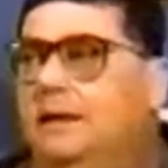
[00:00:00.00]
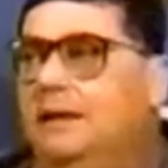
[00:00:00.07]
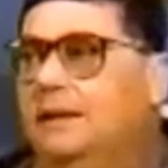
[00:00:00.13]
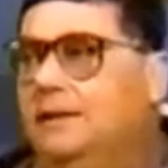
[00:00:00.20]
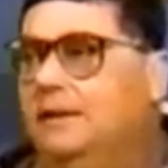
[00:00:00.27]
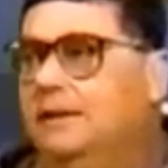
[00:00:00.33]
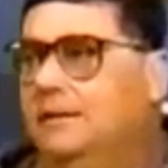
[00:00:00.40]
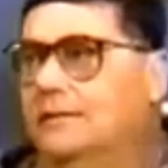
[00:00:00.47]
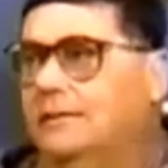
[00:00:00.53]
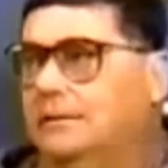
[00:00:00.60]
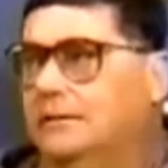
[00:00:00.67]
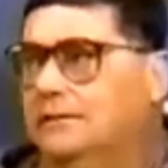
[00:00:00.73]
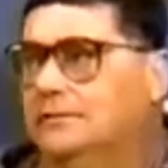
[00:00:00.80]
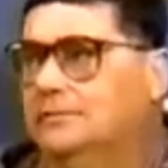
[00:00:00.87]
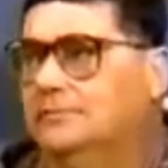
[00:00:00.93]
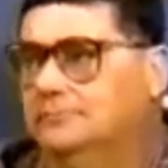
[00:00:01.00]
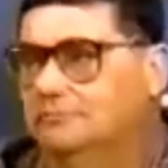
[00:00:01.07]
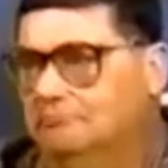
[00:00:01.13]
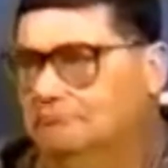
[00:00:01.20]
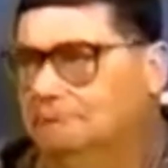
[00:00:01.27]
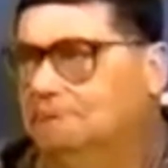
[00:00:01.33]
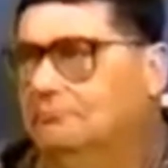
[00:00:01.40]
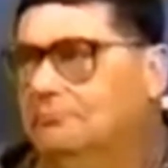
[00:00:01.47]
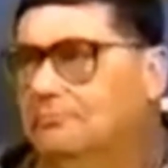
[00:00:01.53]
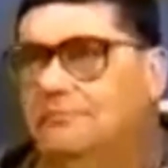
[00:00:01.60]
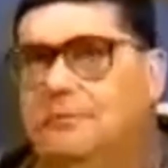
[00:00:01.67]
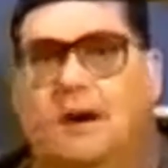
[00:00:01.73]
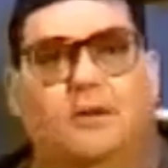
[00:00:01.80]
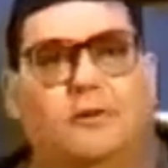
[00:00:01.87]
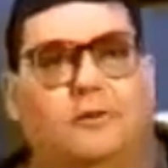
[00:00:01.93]
and
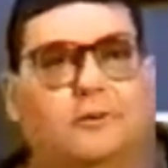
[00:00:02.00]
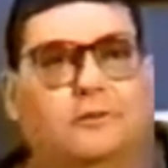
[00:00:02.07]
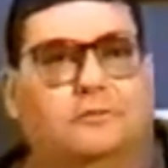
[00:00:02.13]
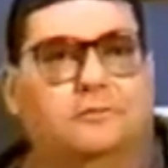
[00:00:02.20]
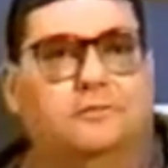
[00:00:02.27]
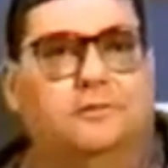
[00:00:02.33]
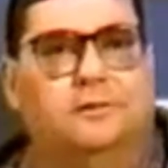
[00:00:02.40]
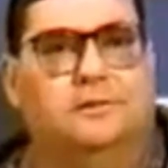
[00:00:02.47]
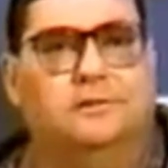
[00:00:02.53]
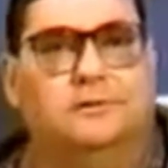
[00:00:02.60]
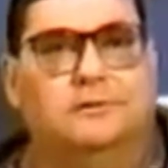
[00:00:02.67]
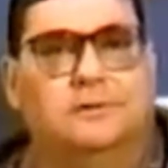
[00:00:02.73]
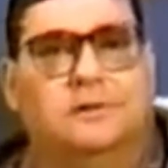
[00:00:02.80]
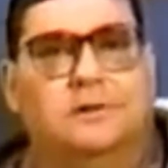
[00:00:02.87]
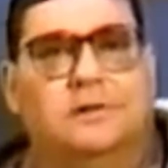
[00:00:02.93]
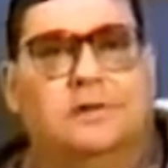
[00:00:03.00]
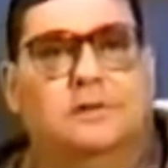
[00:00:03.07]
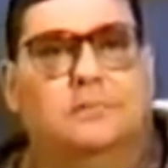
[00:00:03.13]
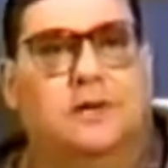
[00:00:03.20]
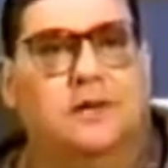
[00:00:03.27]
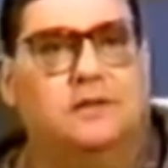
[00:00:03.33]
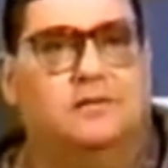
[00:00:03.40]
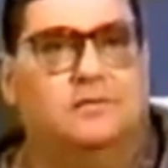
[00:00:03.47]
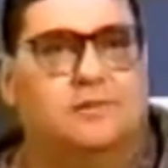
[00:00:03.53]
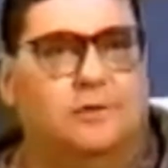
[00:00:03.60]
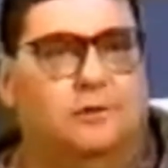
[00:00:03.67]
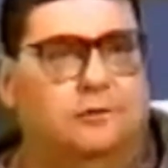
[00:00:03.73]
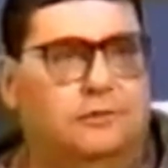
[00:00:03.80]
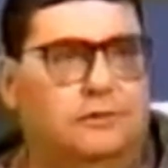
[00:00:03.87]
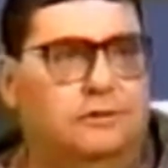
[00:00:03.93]
father of a mess of
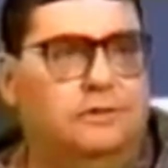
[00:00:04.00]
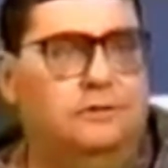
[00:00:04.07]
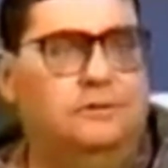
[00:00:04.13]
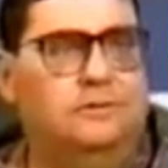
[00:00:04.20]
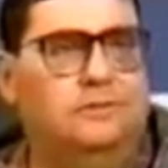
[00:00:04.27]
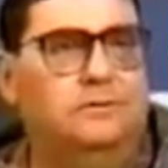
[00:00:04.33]
children,